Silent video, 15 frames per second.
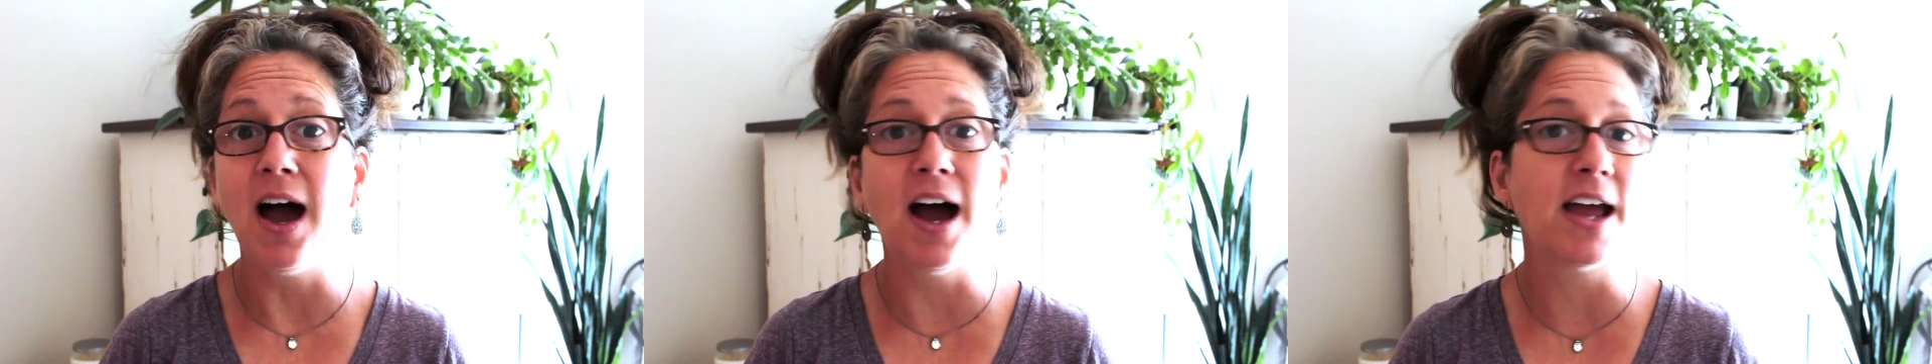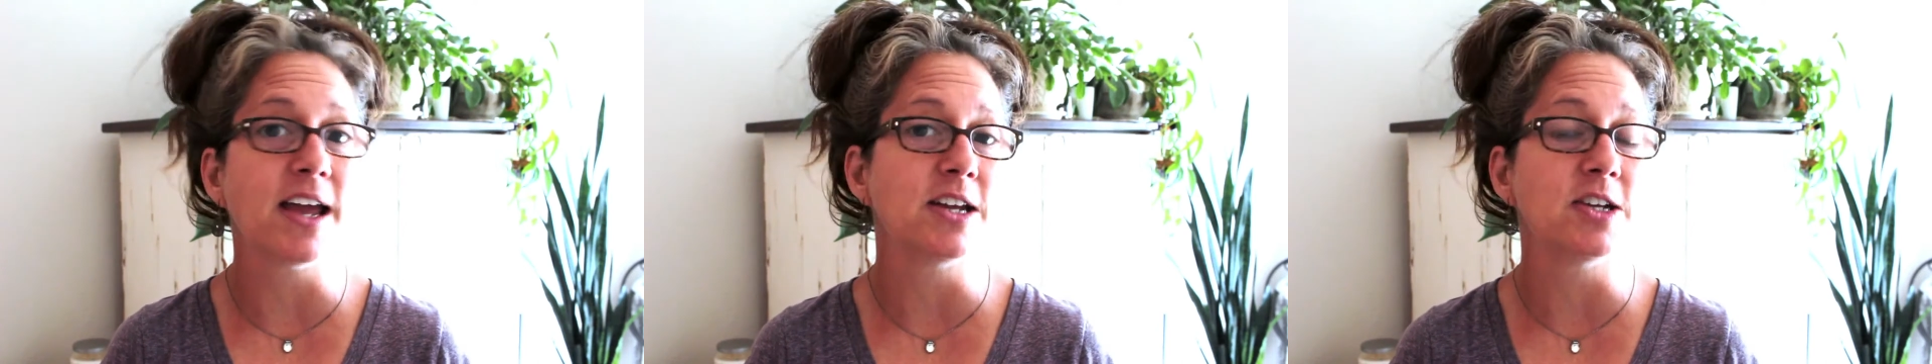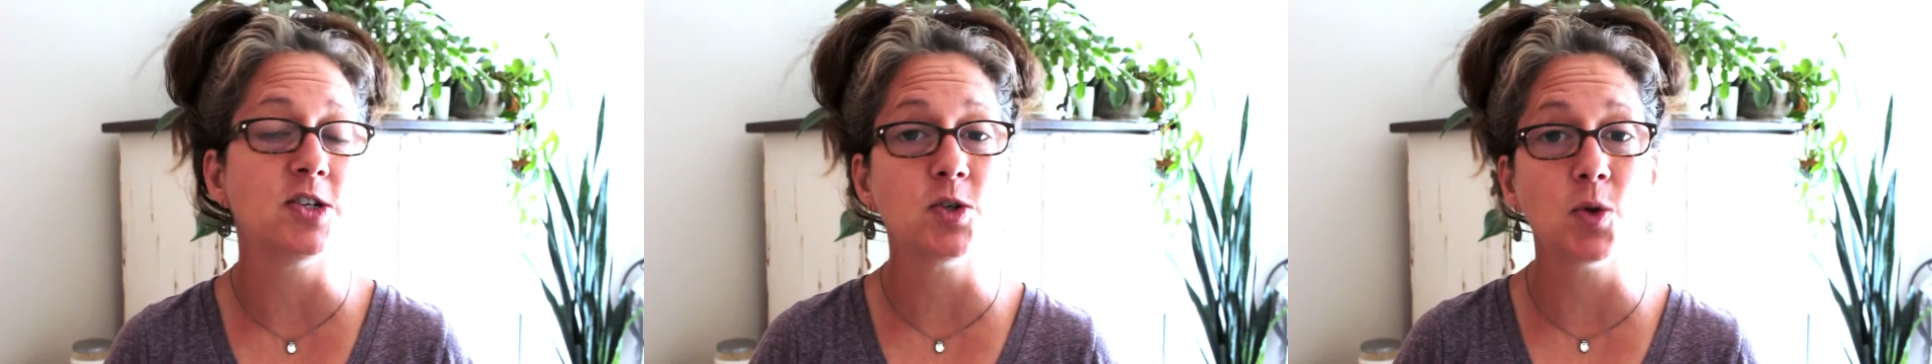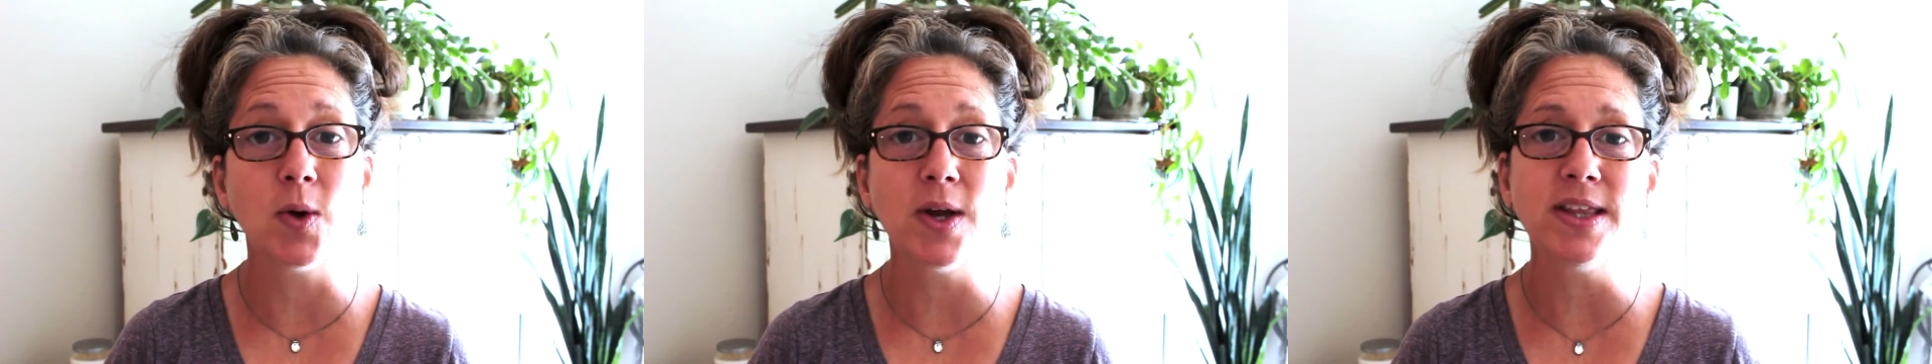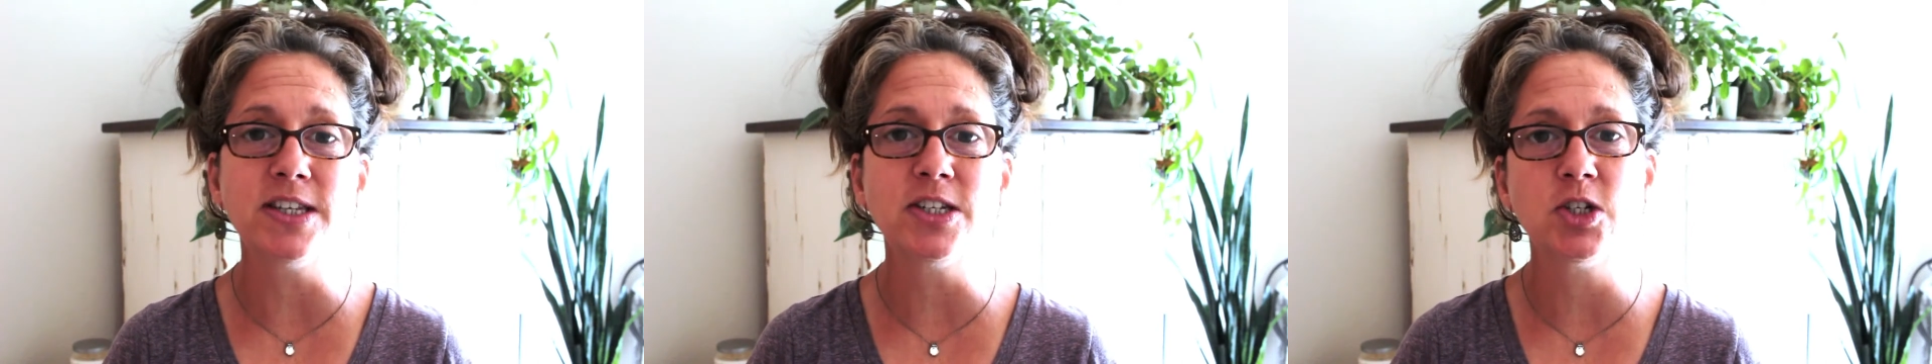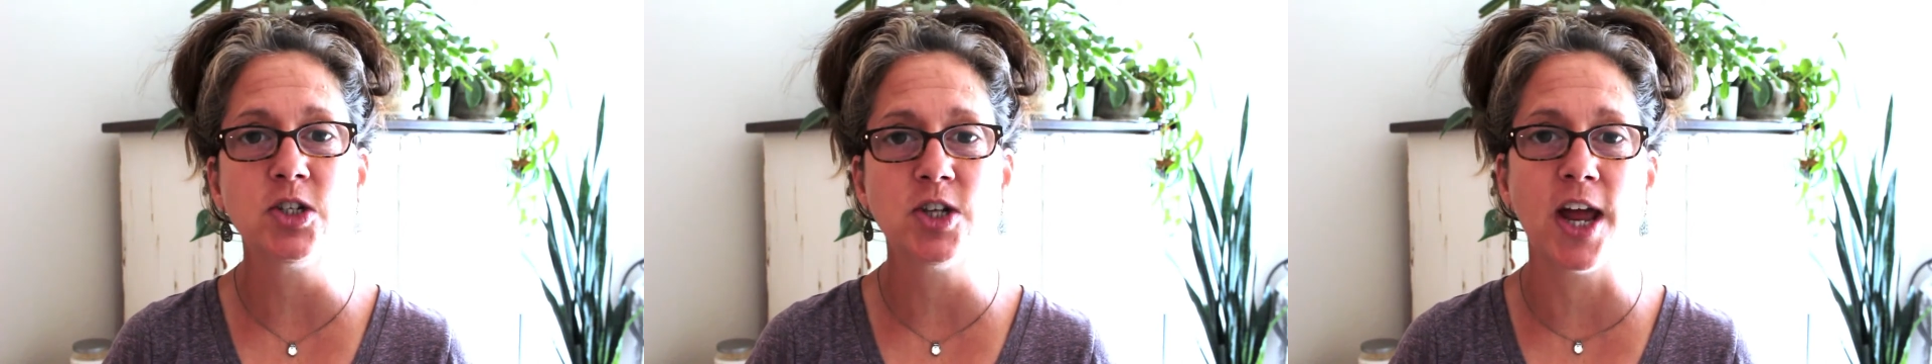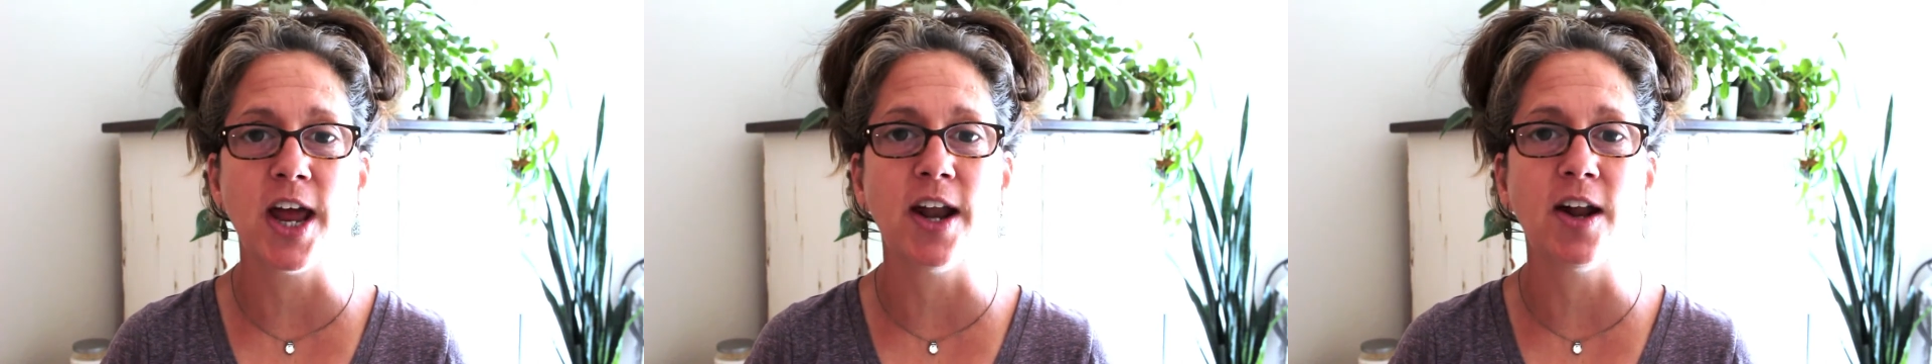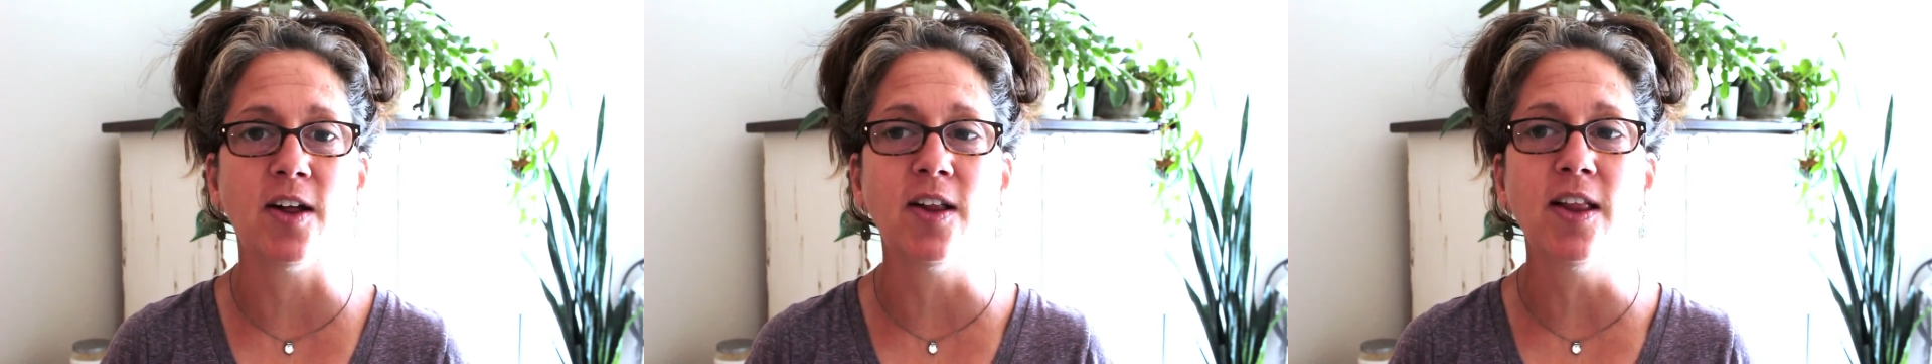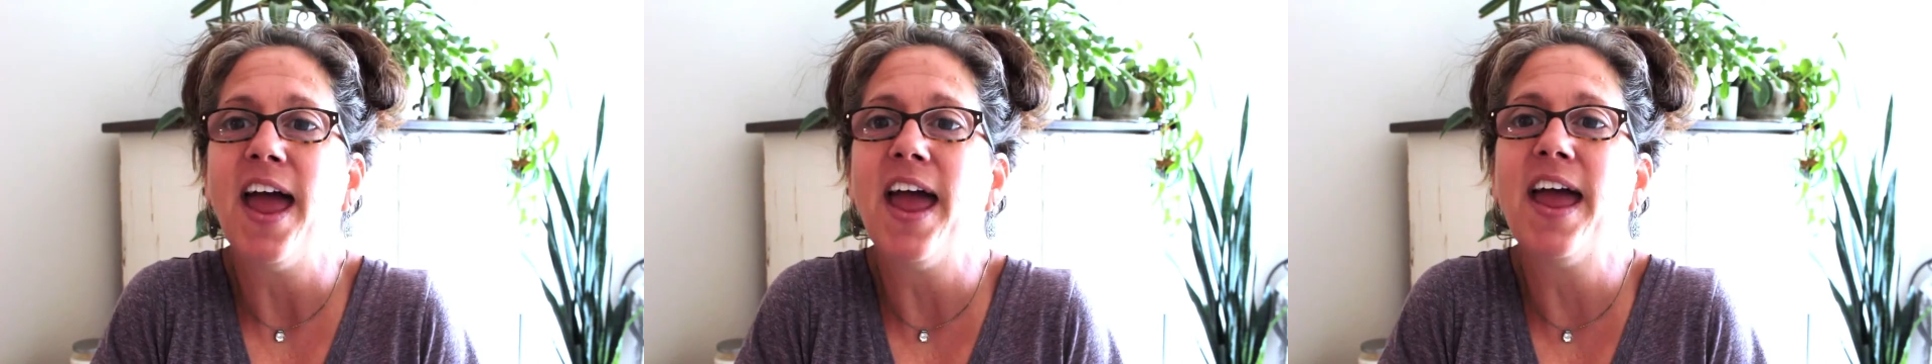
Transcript: I enjoy this channel